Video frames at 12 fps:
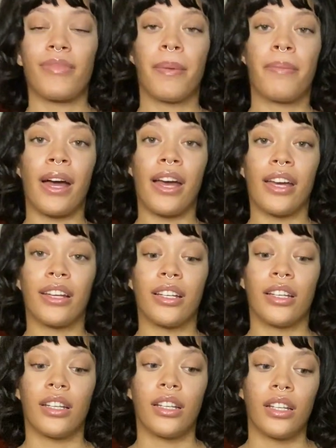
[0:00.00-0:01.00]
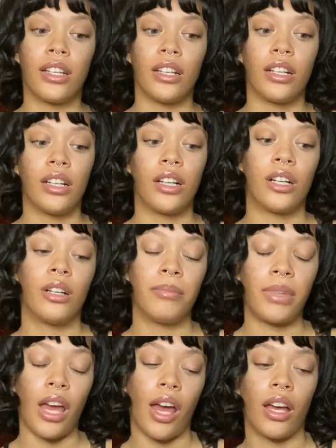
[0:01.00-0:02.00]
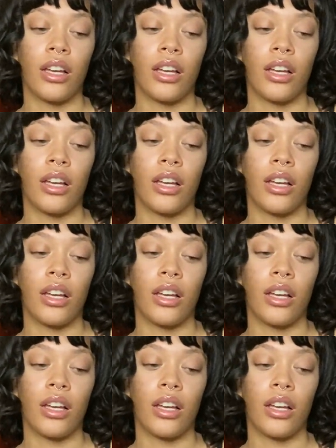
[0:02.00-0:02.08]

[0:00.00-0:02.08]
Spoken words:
But yeah.